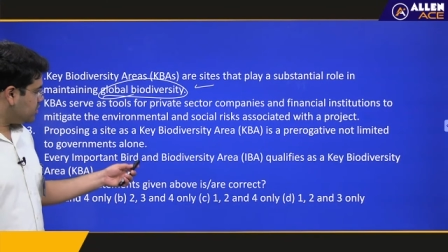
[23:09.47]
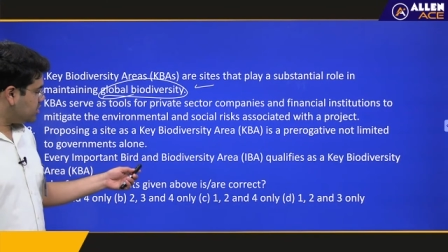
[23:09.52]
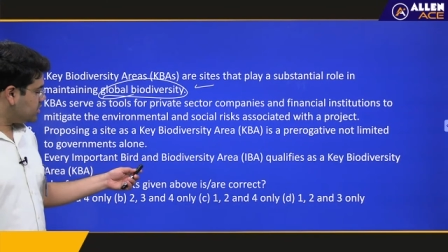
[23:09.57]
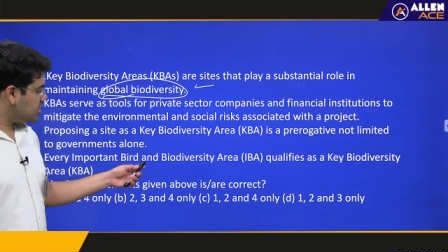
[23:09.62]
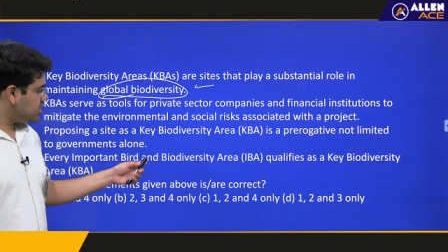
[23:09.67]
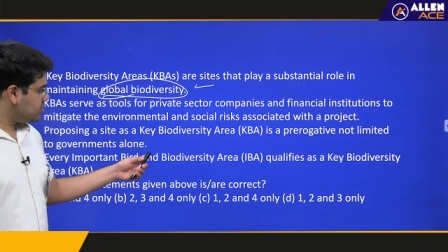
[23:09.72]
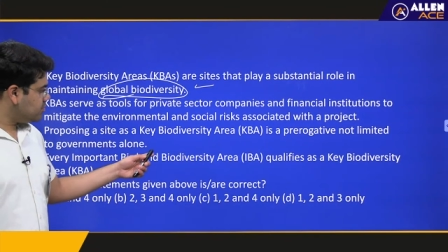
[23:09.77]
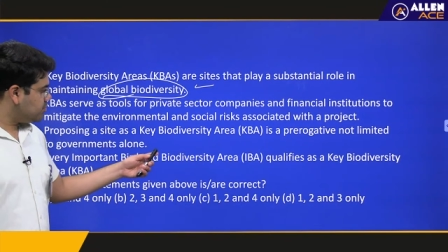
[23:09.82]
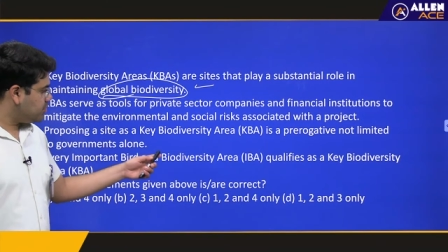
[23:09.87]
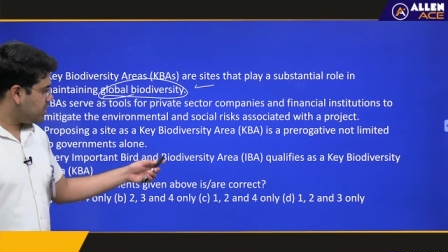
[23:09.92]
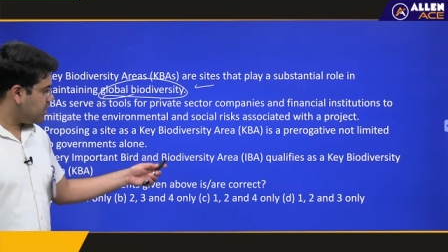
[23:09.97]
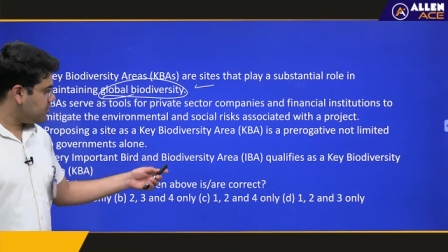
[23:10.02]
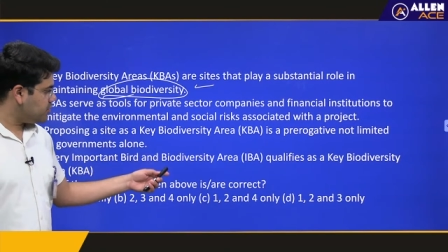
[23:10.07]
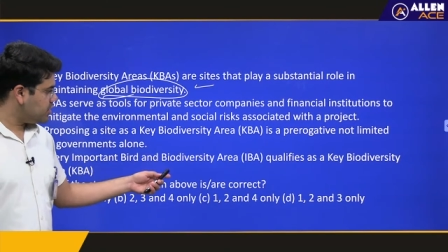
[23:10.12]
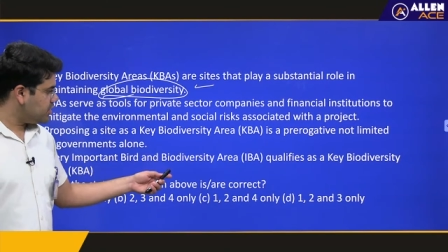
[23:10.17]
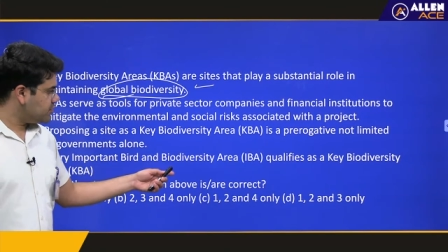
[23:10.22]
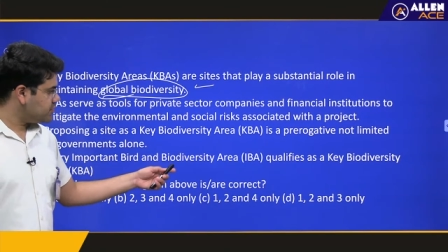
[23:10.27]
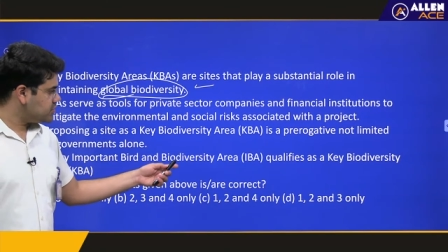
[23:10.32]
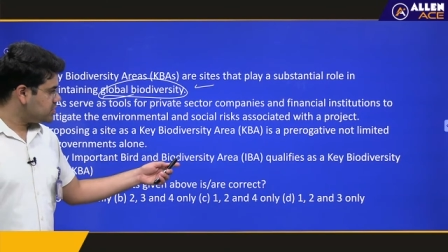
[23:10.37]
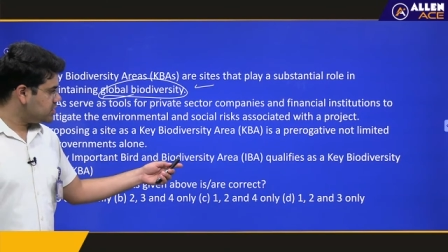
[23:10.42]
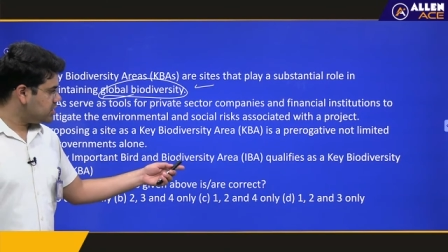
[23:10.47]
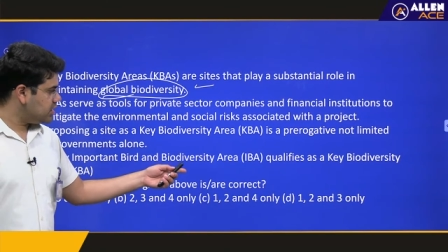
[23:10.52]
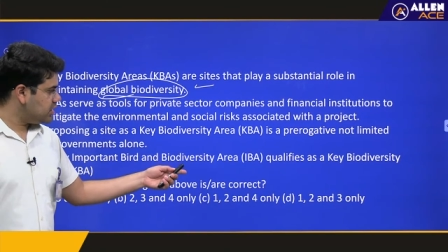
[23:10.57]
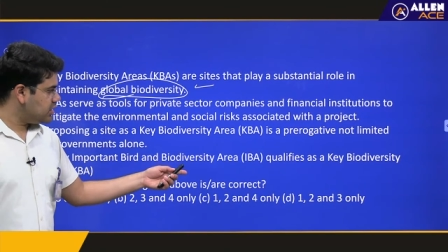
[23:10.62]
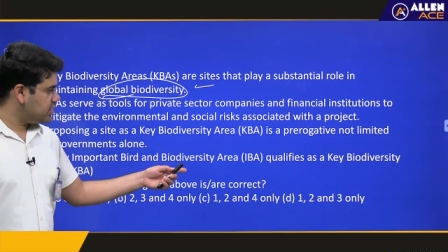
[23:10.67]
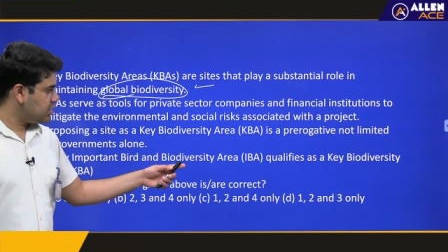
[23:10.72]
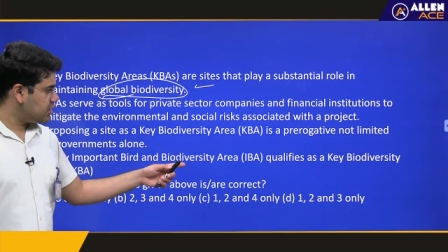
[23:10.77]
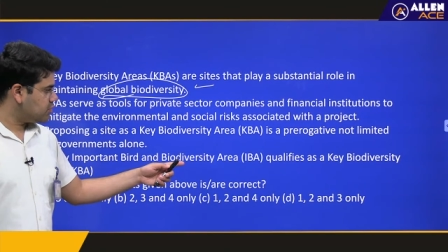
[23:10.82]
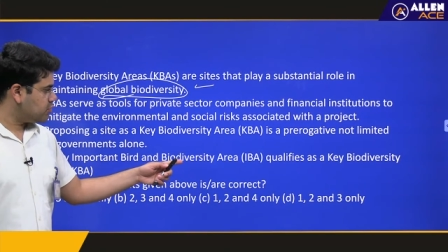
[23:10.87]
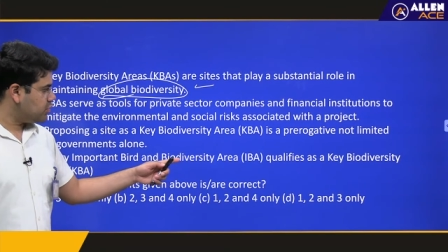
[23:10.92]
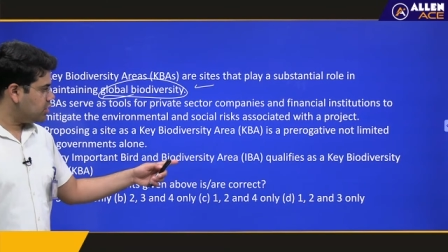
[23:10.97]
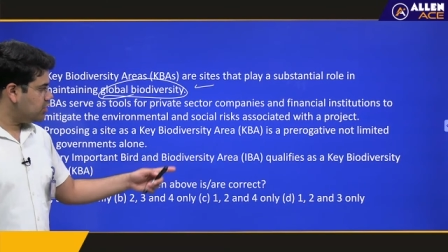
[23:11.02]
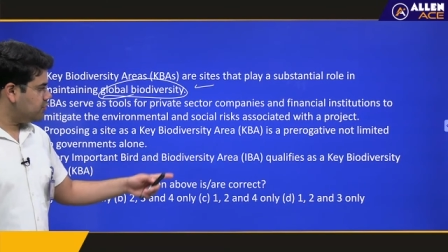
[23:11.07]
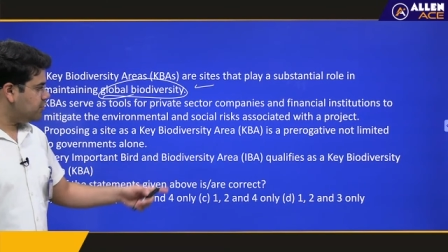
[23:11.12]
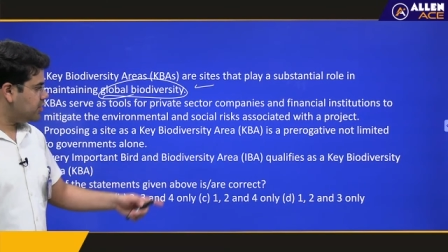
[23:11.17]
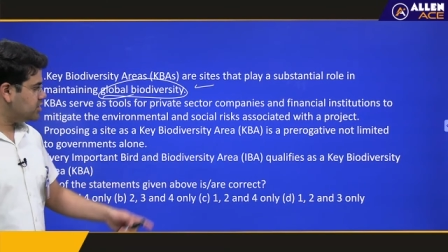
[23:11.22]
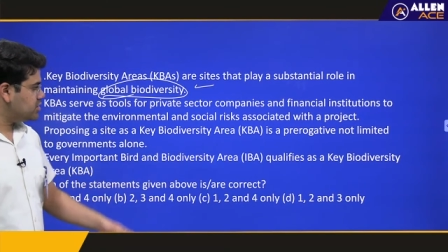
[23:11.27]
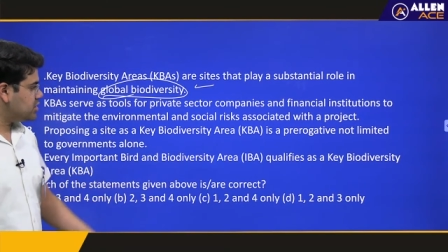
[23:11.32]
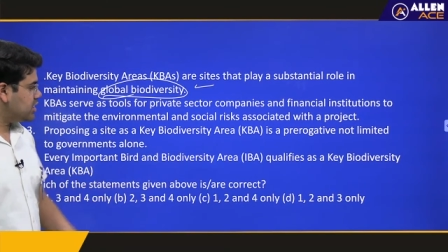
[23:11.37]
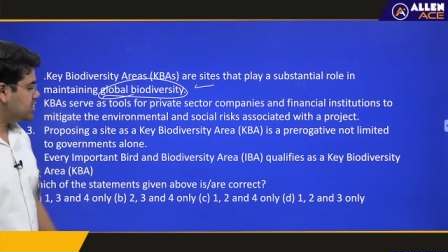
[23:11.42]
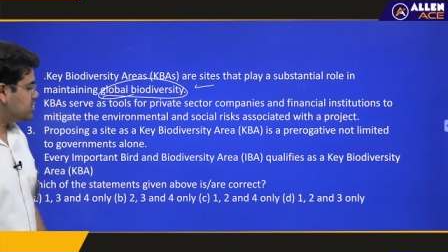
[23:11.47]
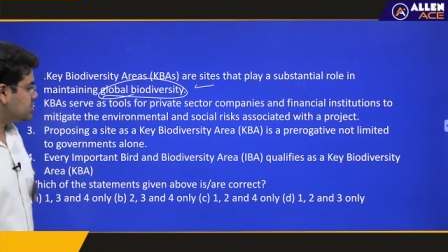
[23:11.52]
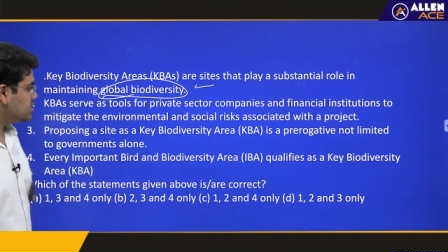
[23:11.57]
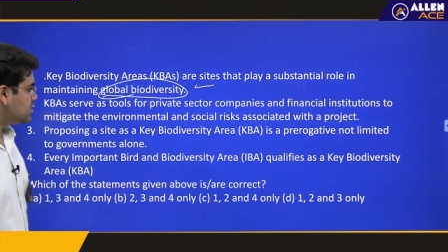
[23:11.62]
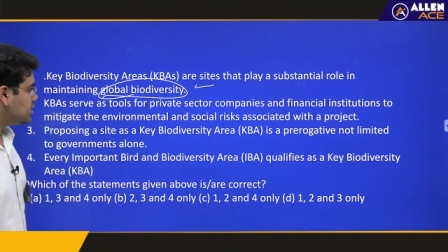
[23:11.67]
bird and biodiversity area qualifies as a